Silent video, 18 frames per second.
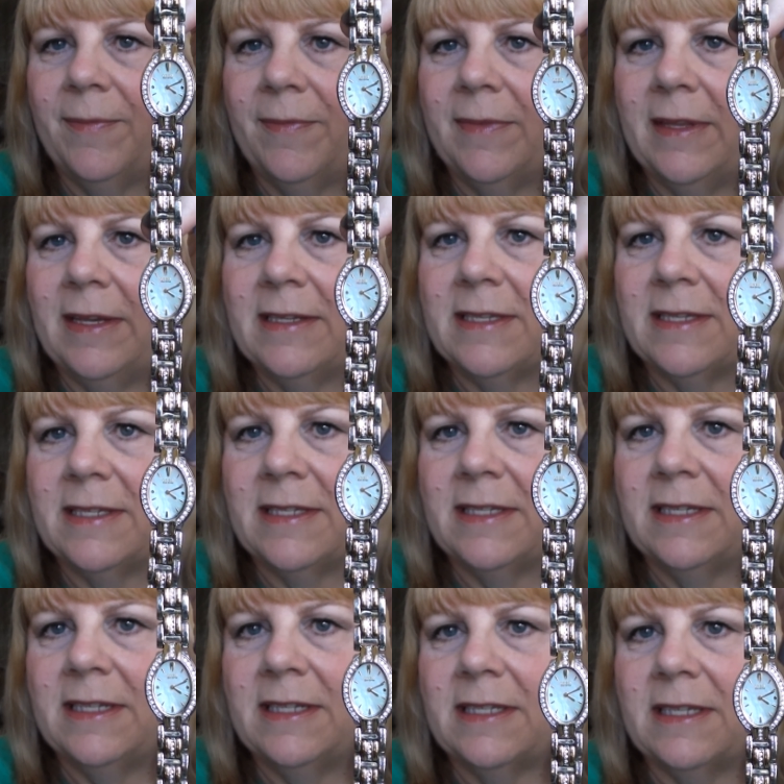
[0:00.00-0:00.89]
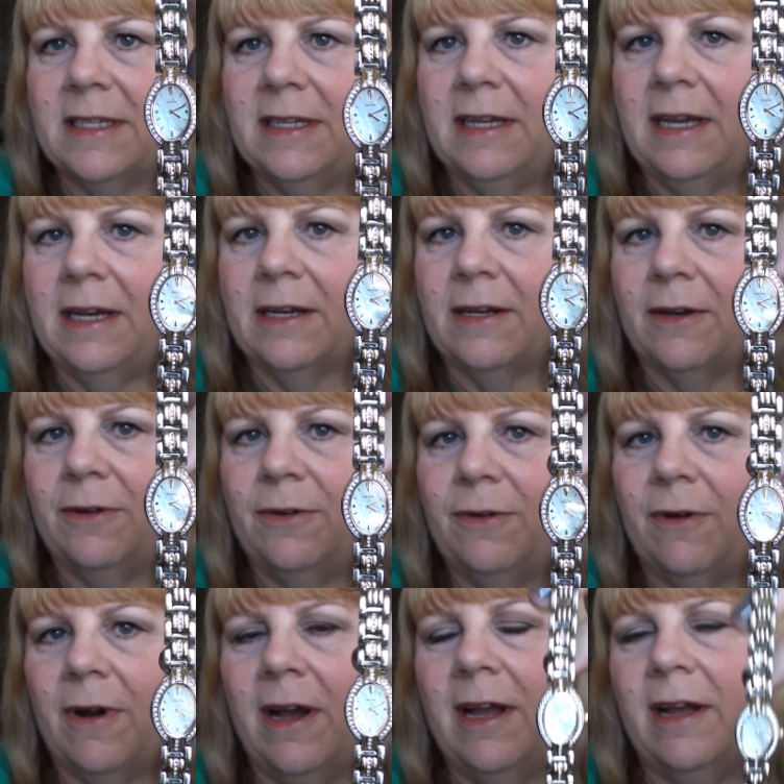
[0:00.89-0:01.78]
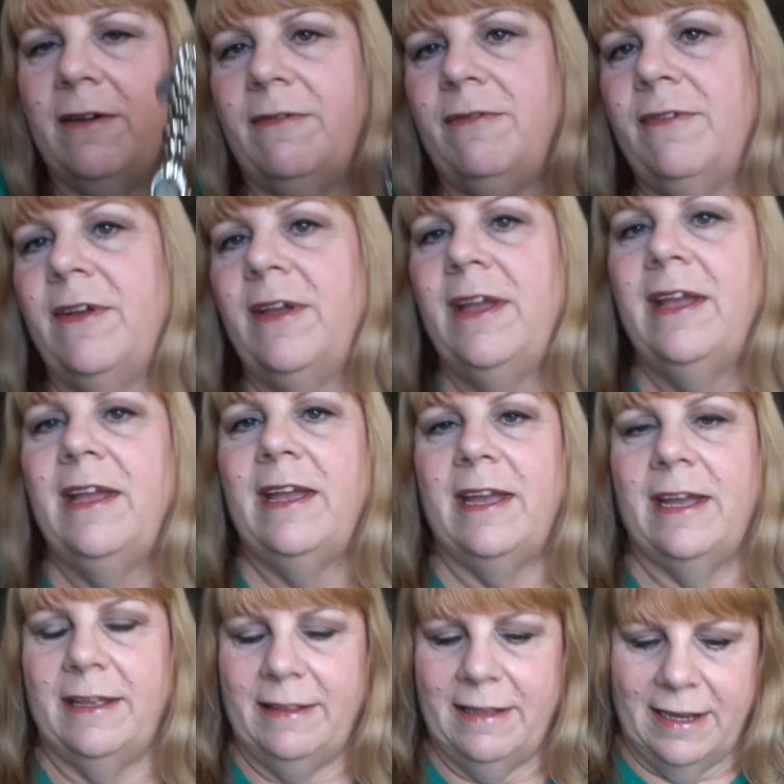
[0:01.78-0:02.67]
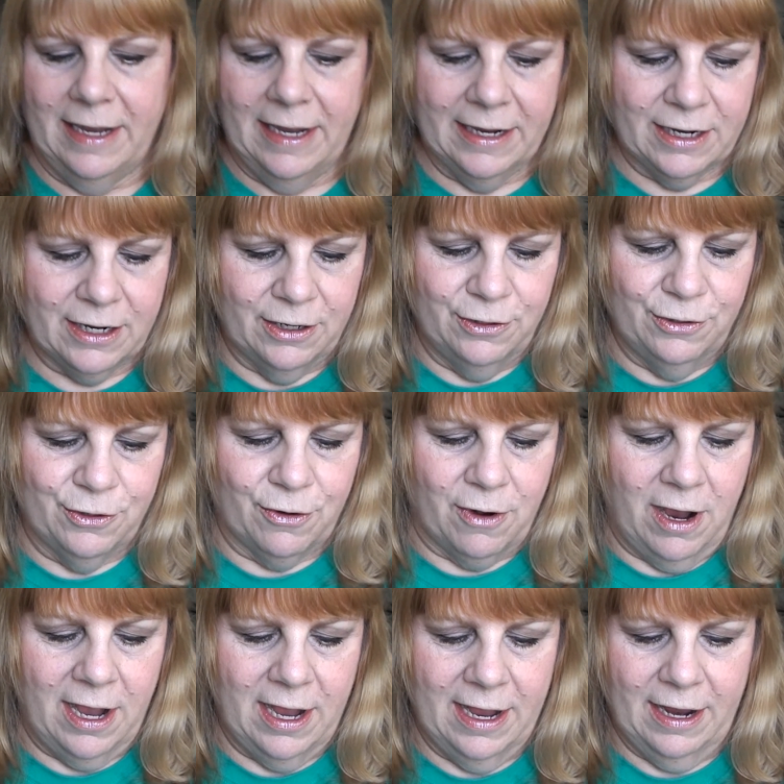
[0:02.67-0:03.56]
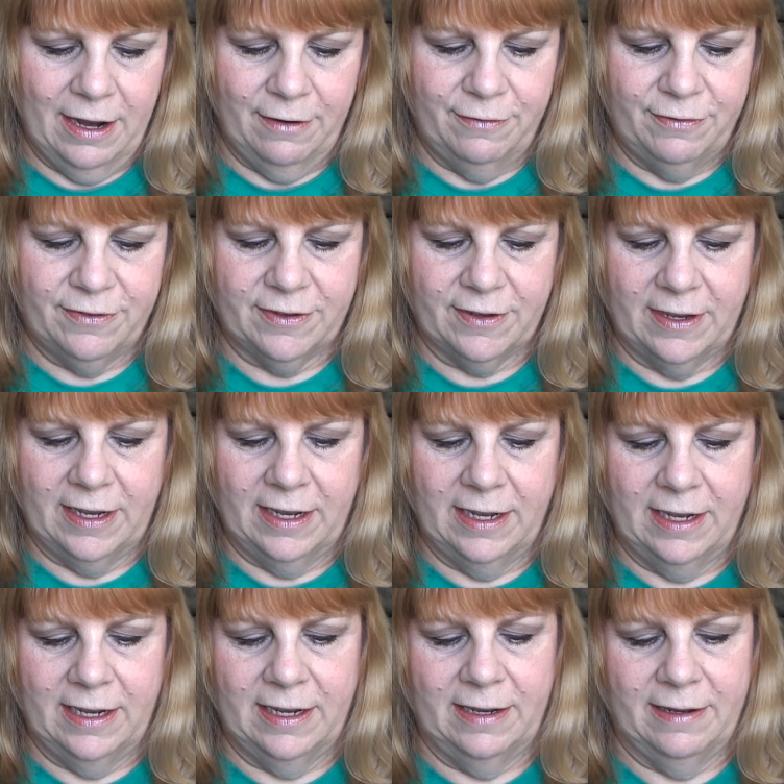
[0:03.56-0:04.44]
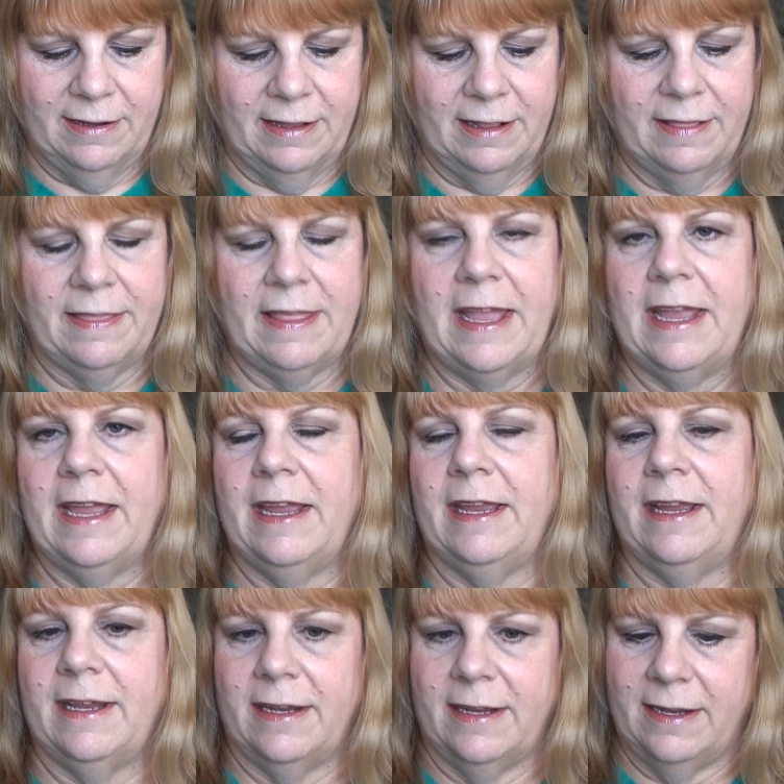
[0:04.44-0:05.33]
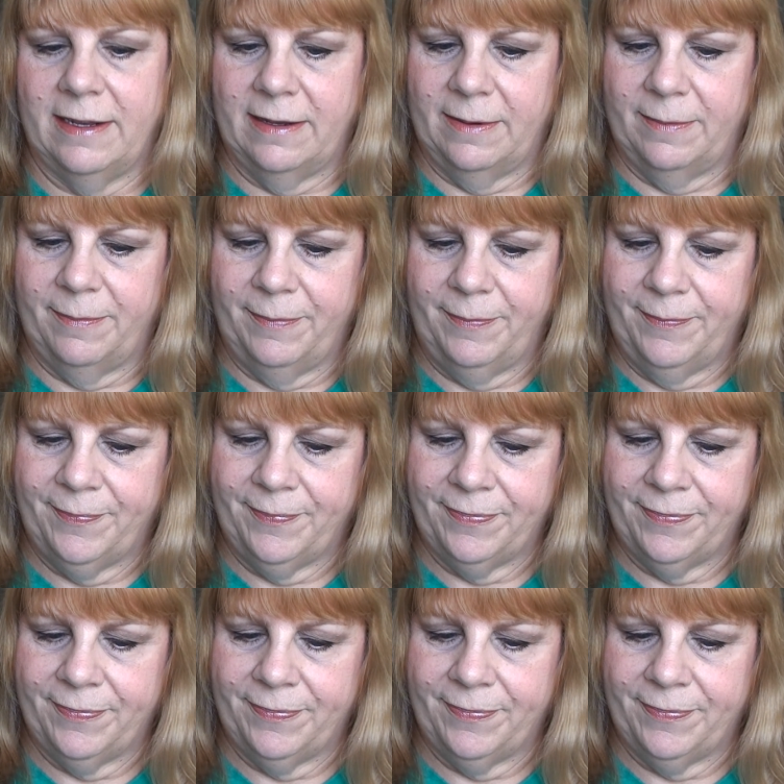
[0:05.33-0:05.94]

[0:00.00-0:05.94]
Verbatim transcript: that's Citizen Eco-Drive and the Eco-Drives uh, they um,